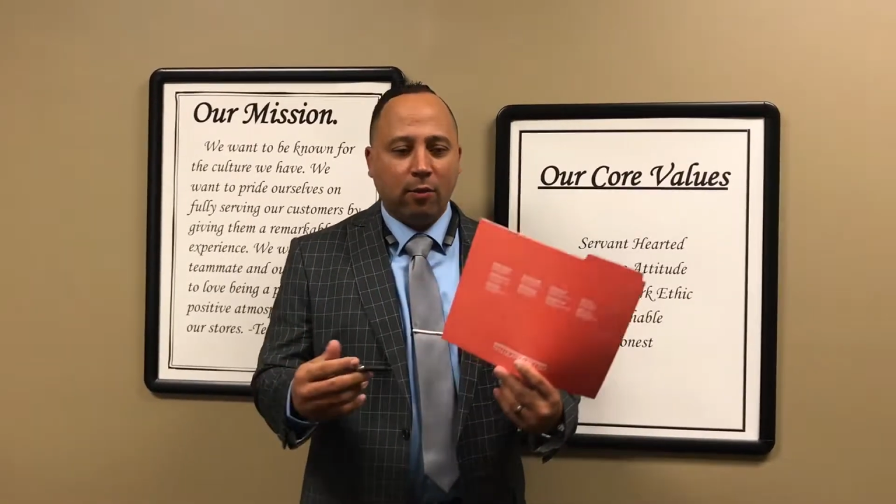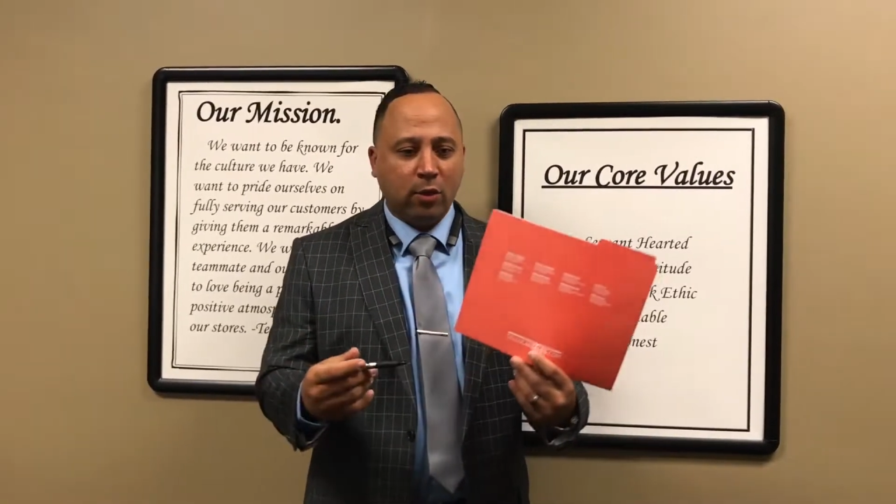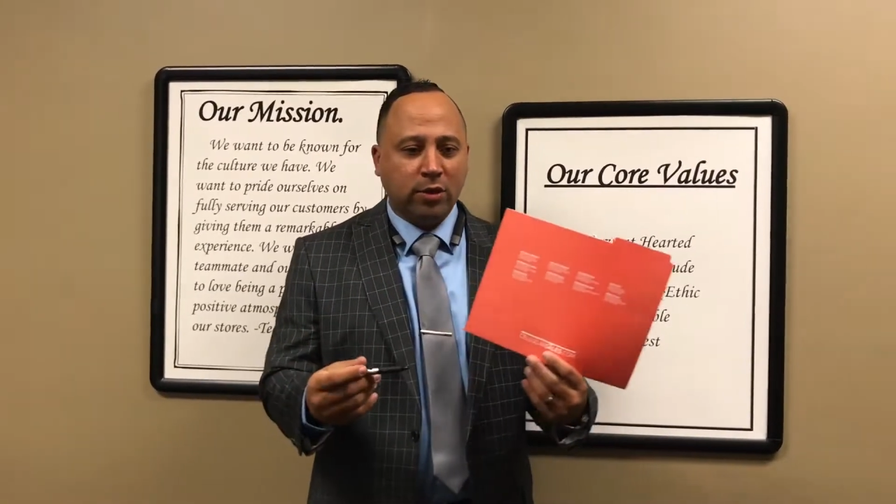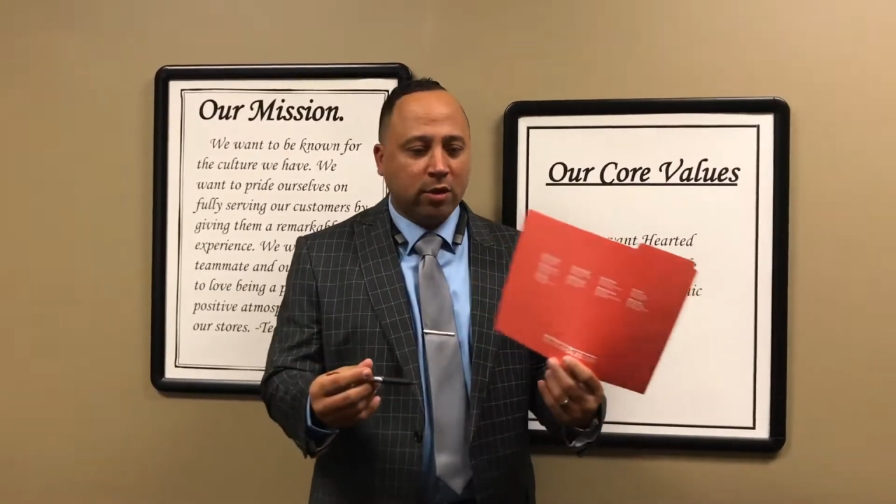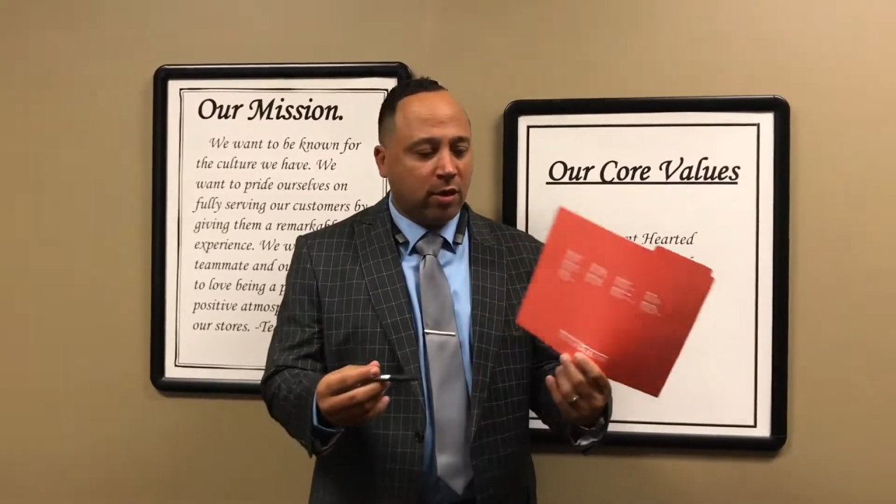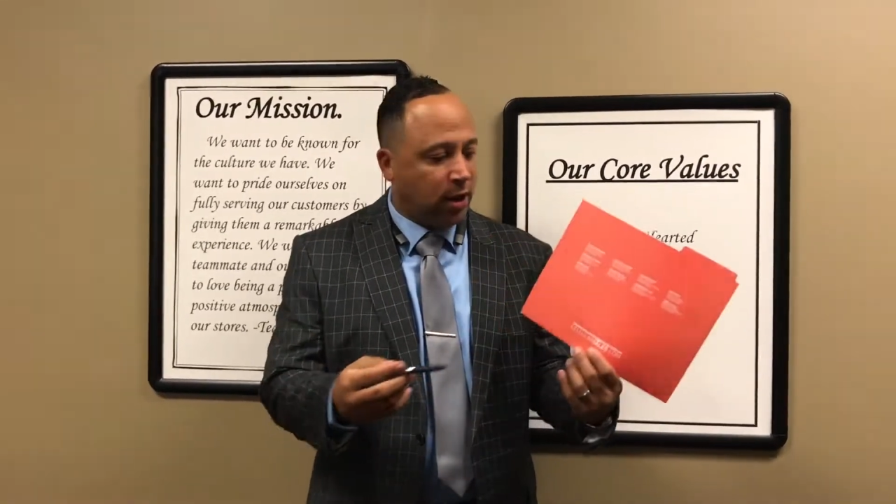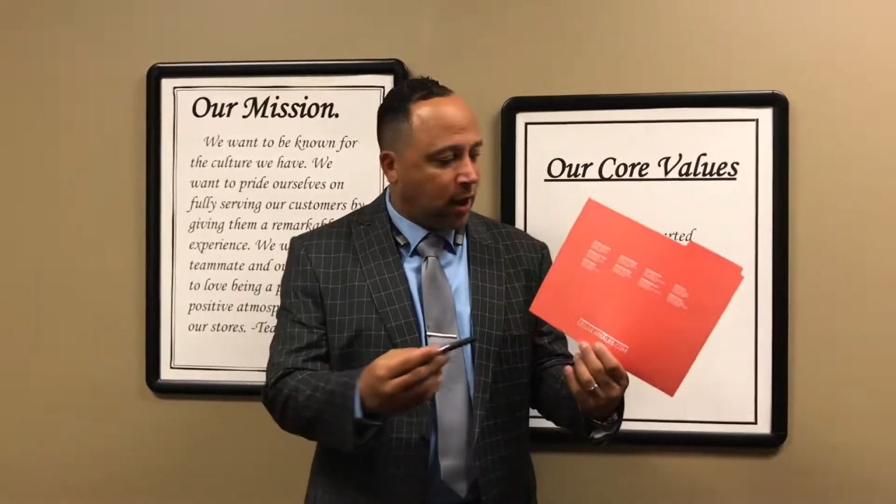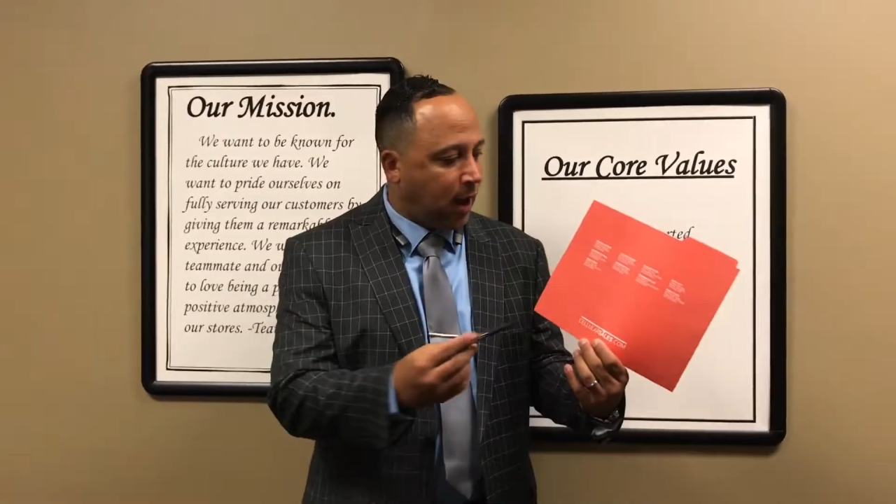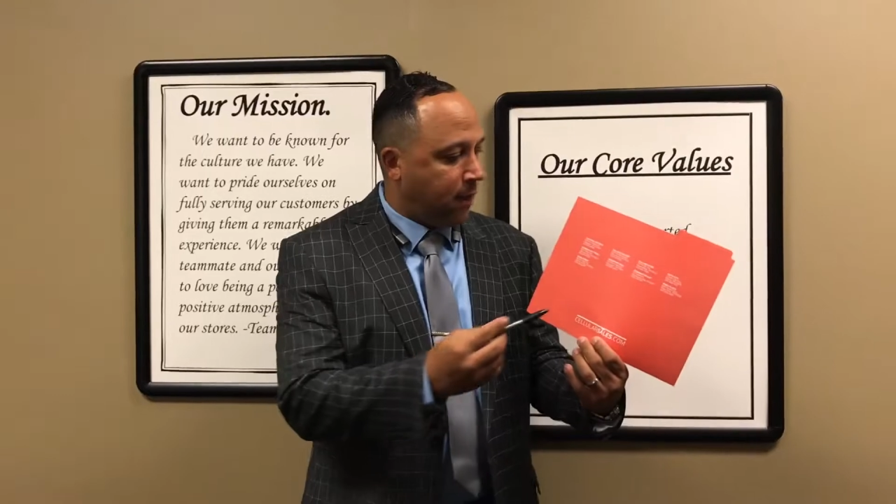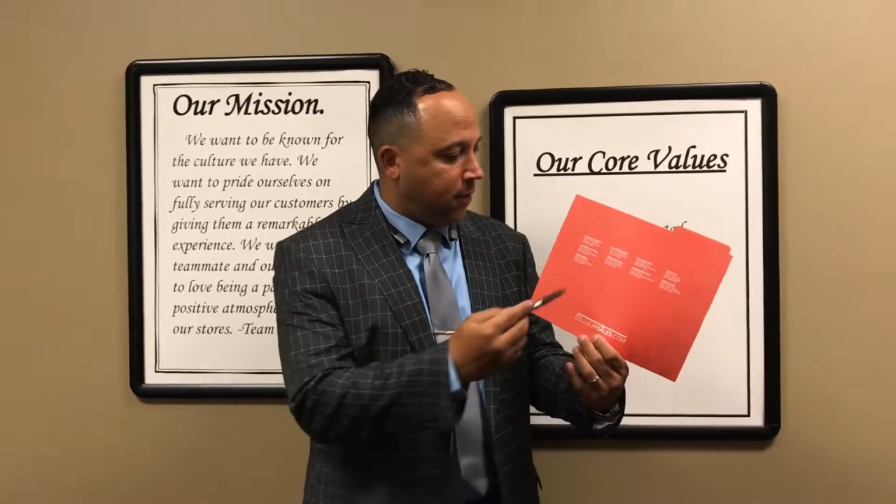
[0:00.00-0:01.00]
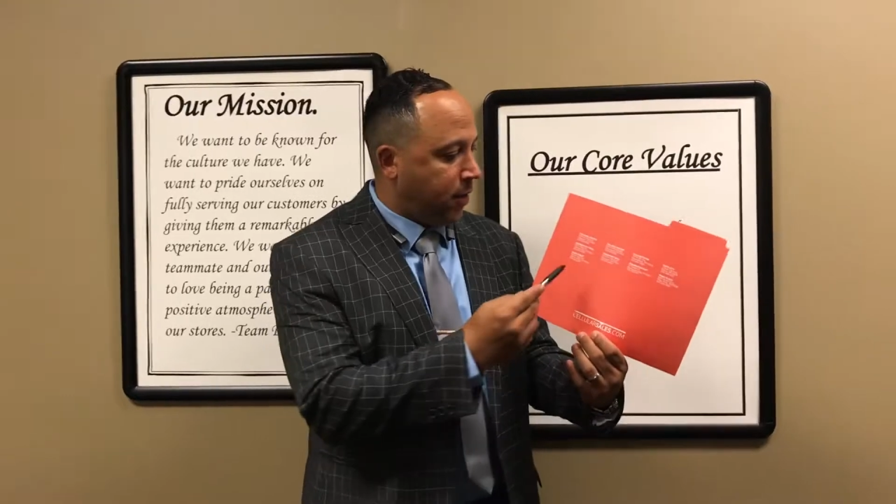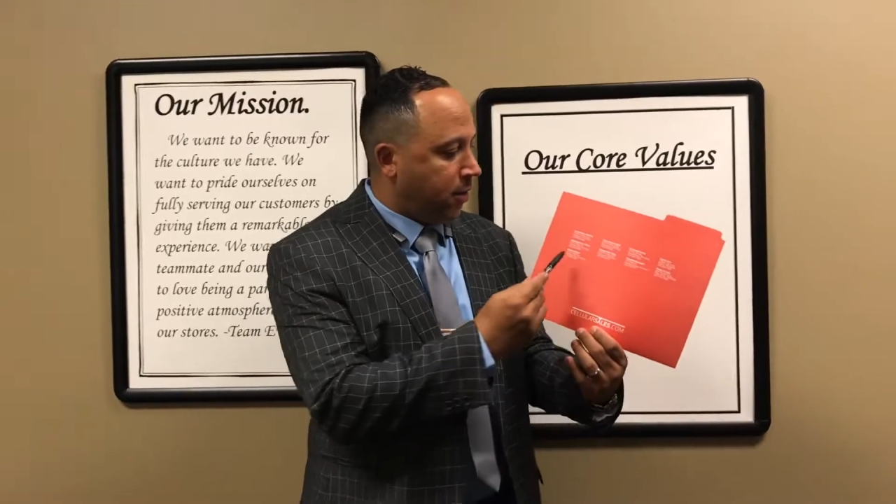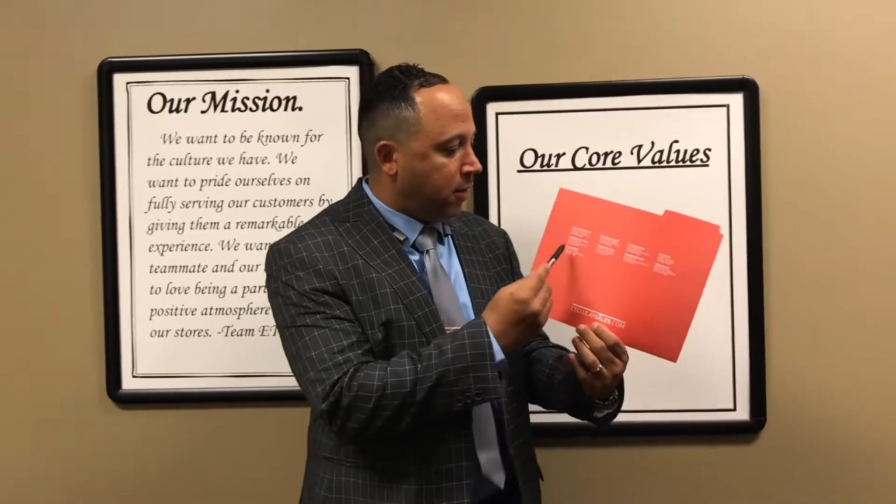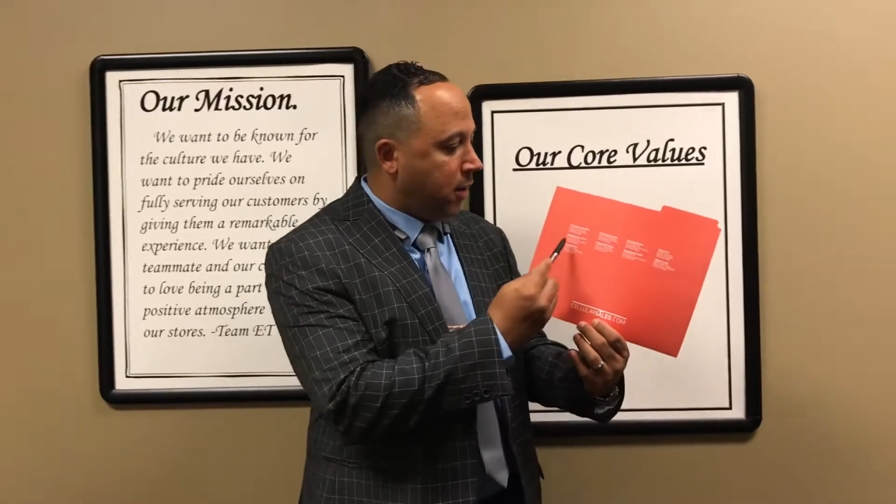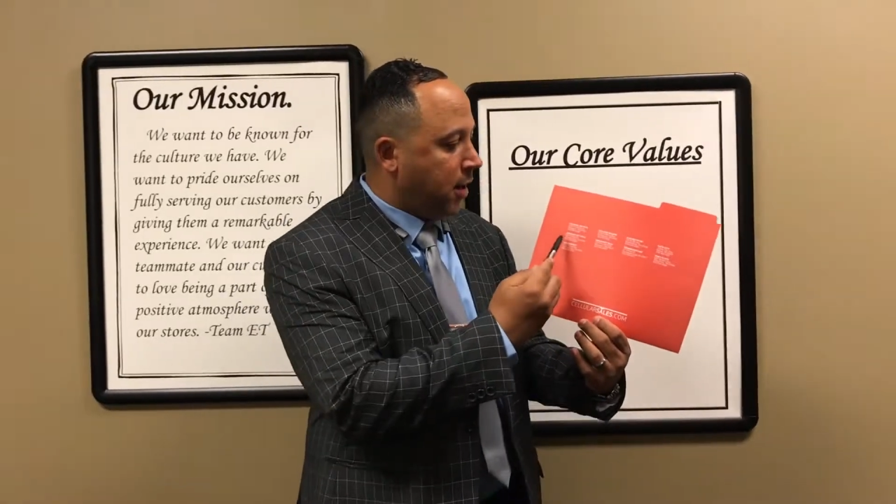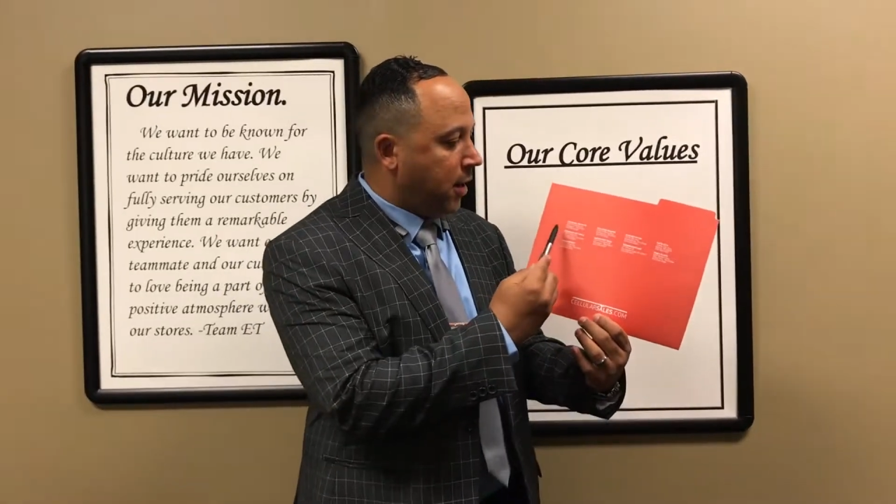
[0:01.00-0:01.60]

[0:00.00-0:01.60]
what's going to have here